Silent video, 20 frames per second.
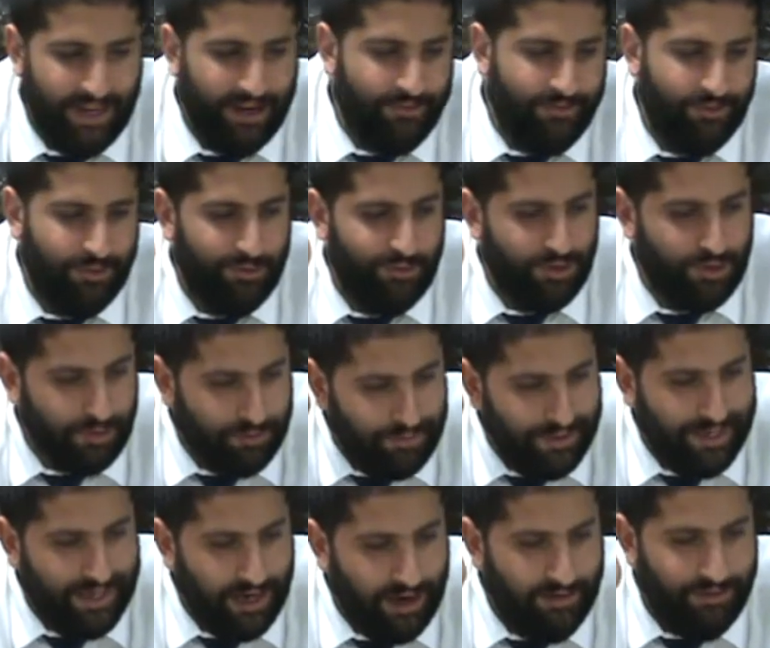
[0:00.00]
efu, so
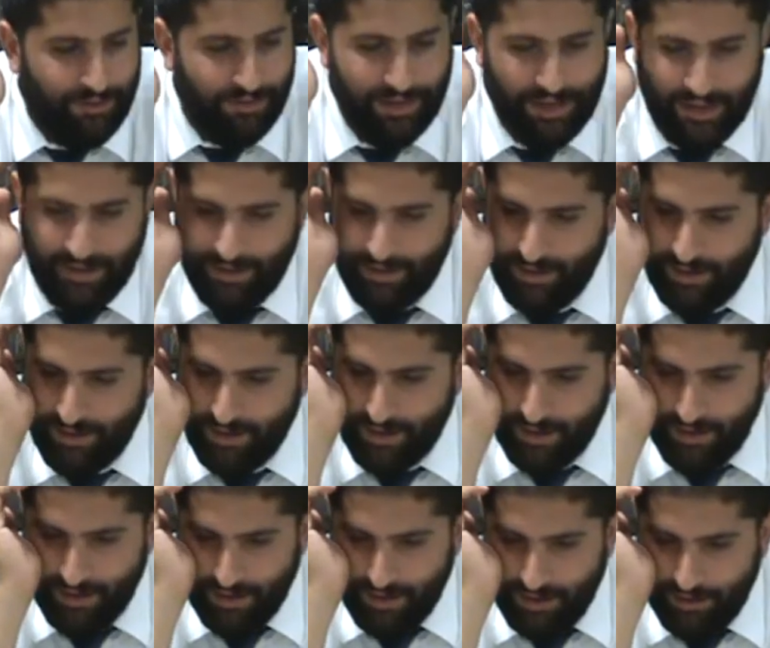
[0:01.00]
be careful then.
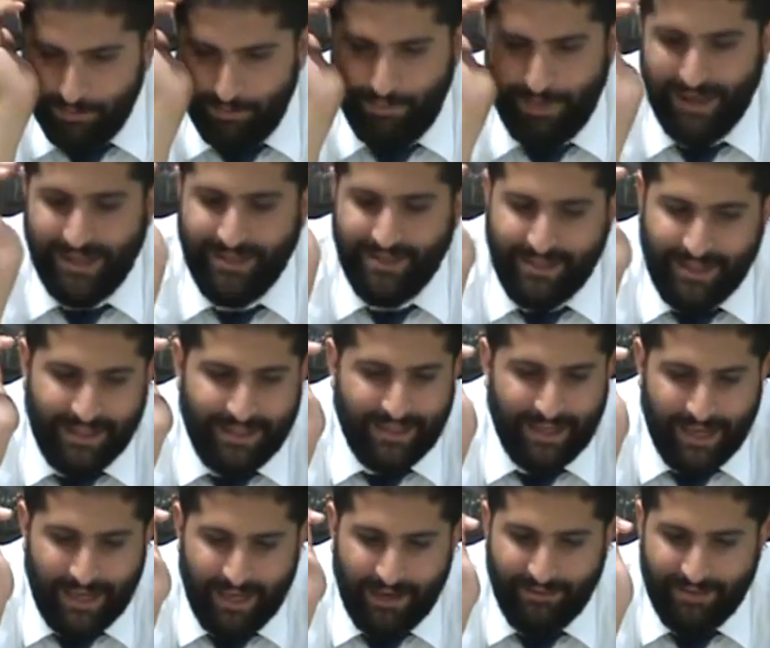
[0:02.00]
Ken
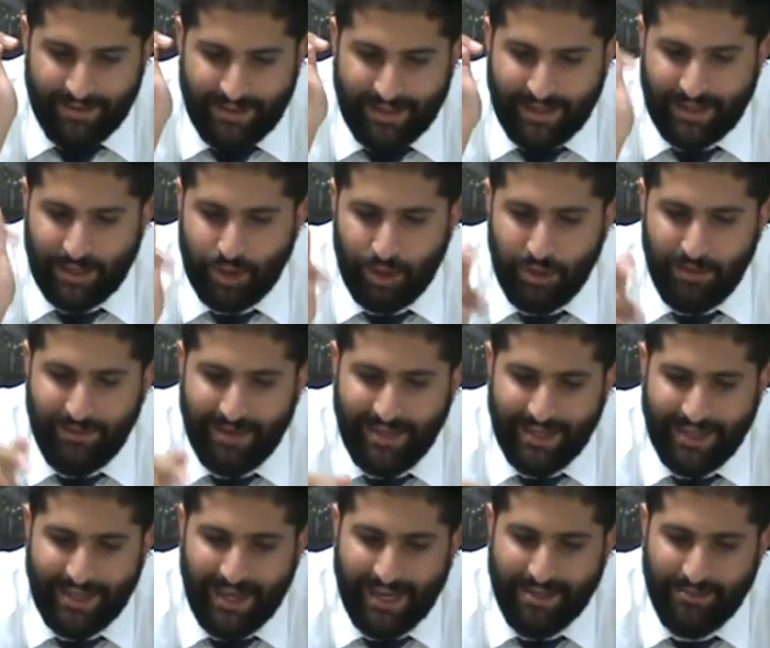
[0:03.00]
tit'e v'tachshov al
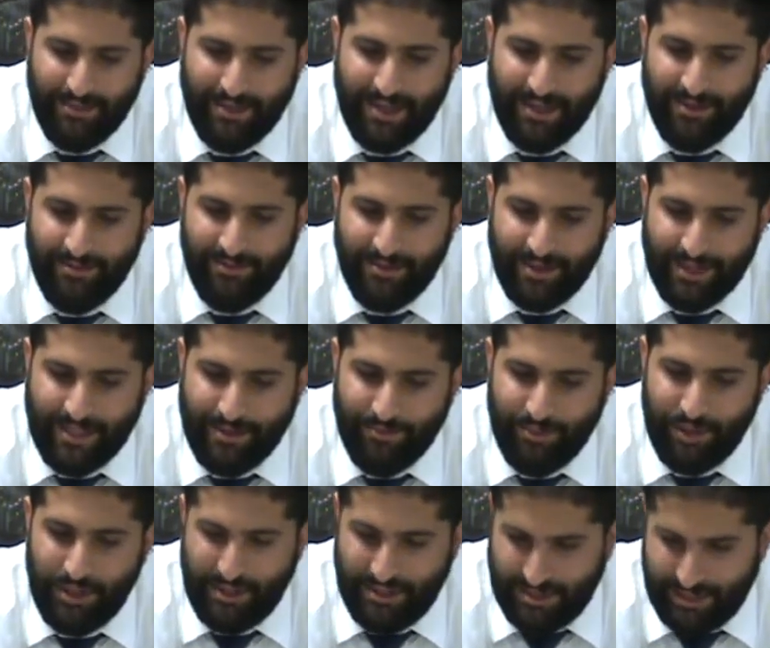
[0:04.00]
echad min hadvarim
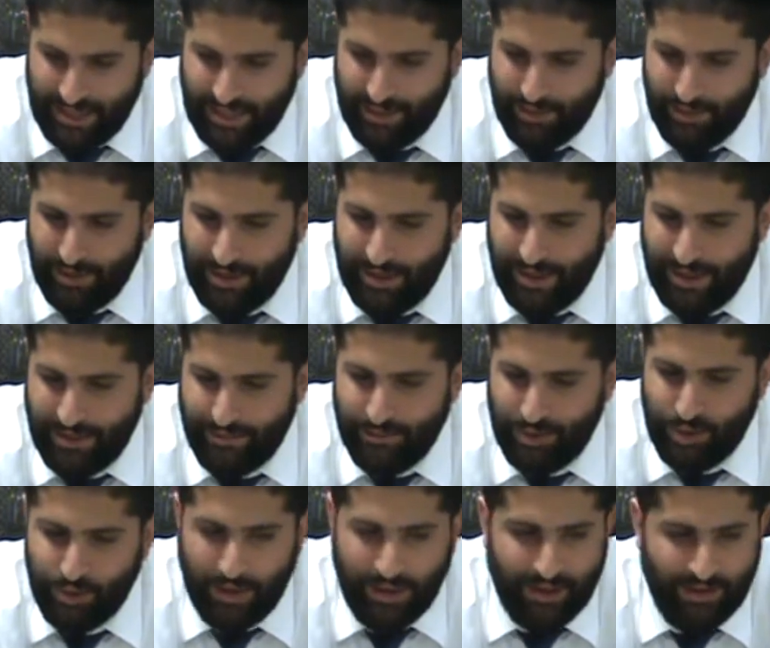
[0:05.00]
shizharnu alehem
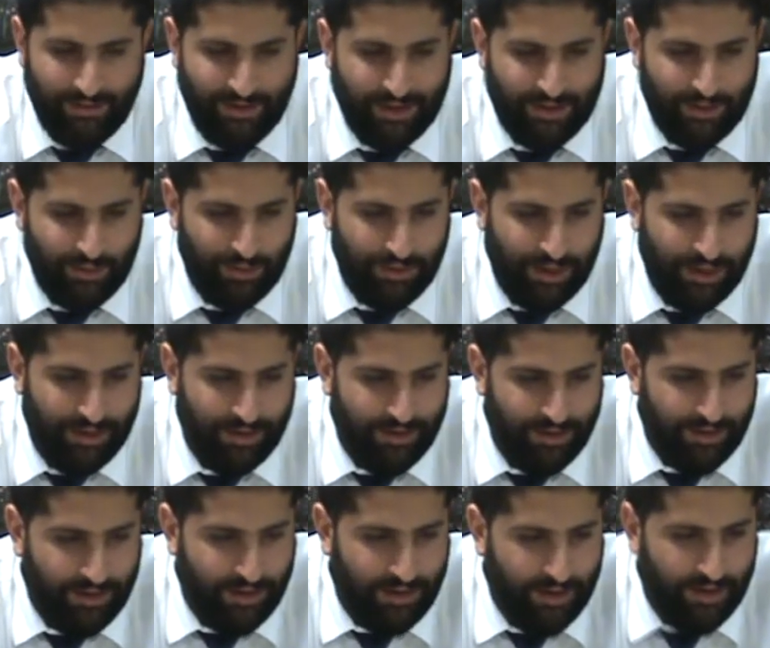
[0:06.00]
shu anavad gula.
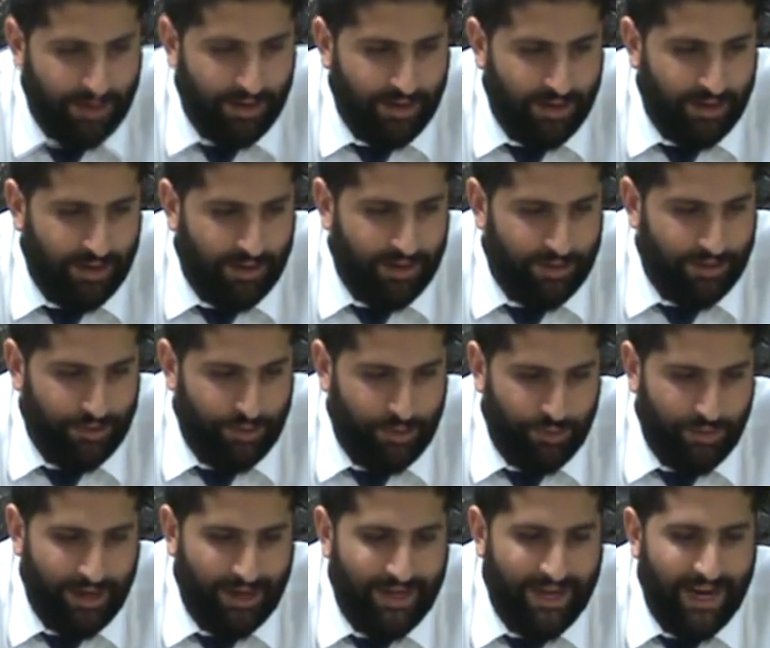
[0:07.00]
Do
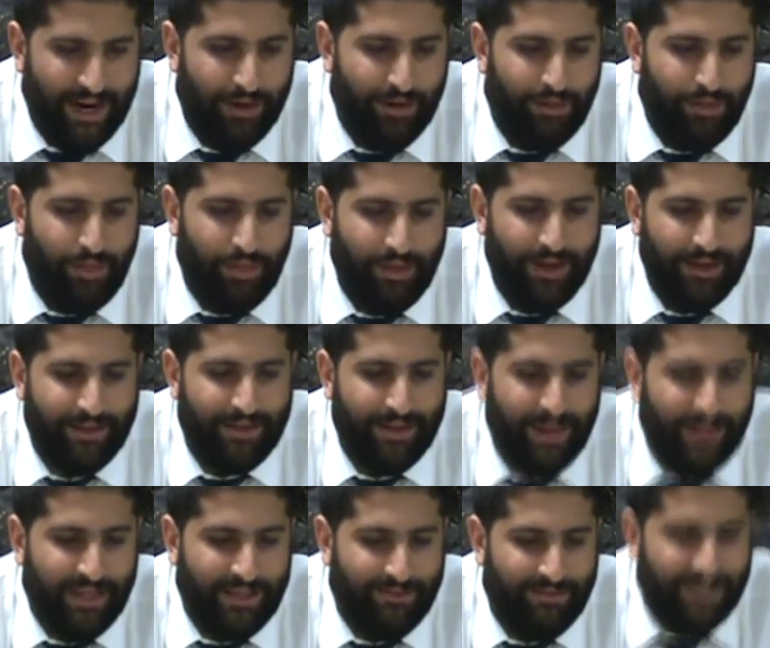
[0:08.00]
not err and think that
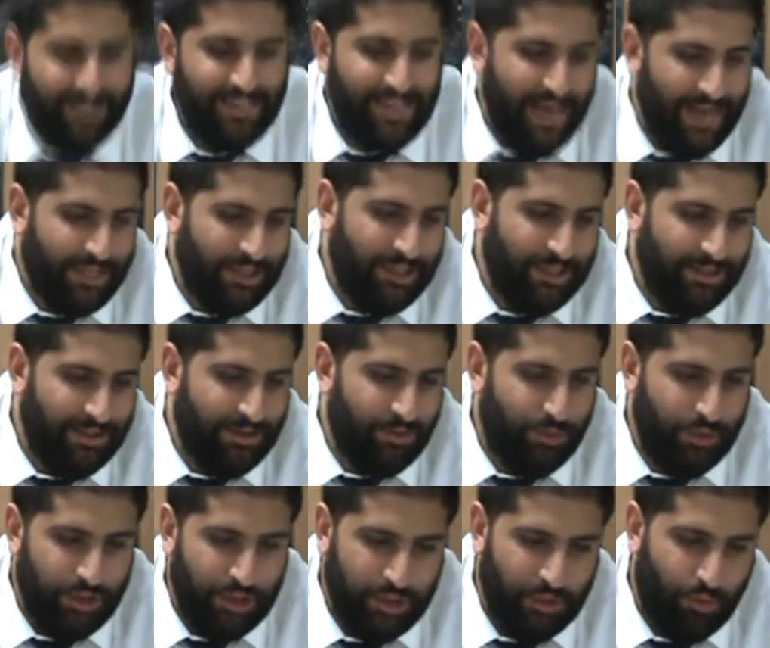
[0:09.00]
any of these actions
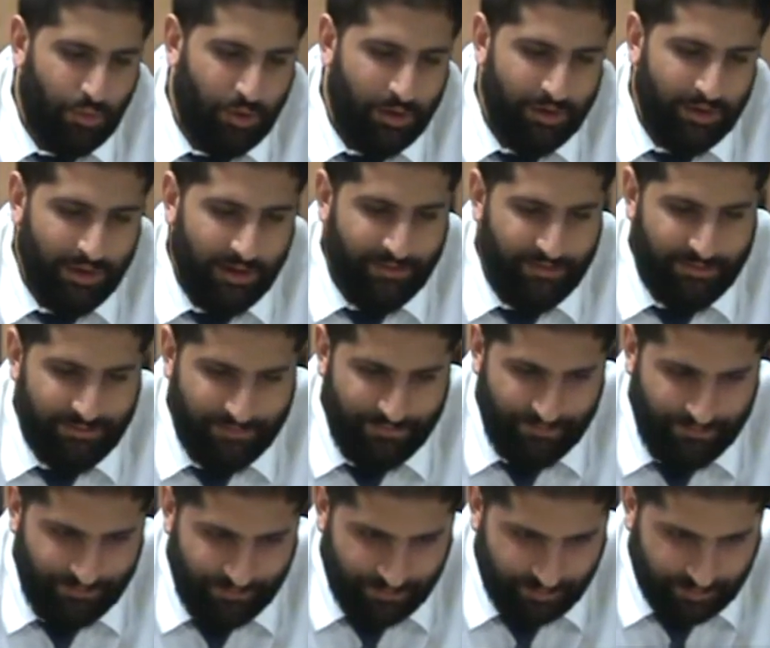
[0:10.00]
we just warned of
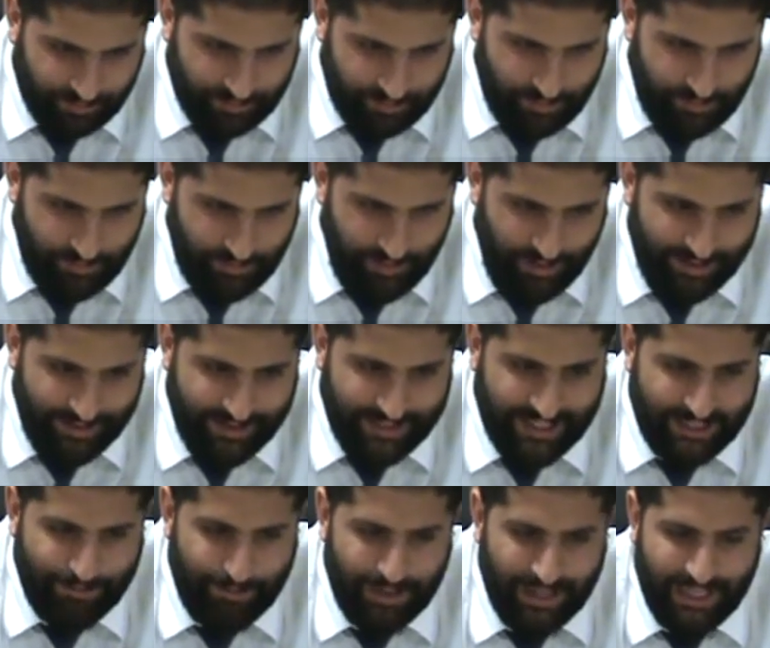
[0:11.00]

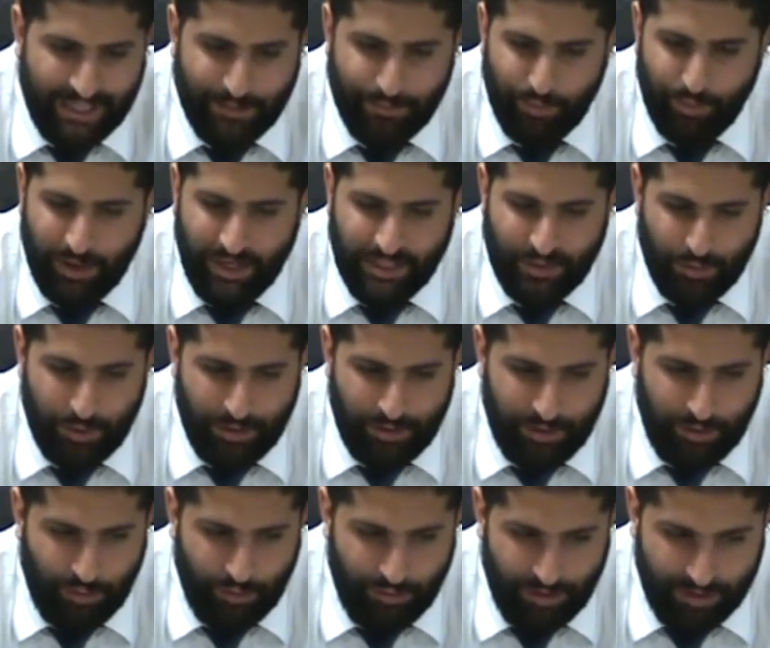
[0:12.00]
displays
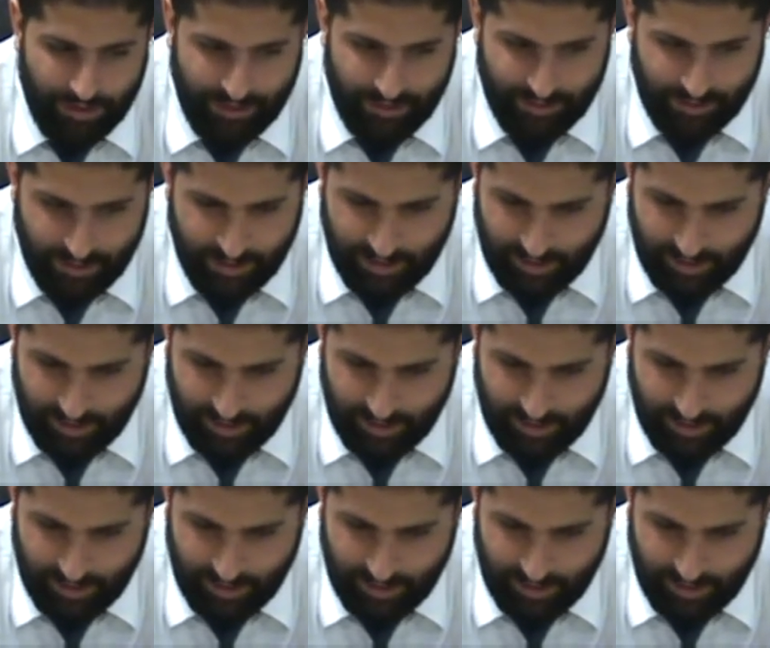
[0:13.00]
praiseworthy humility.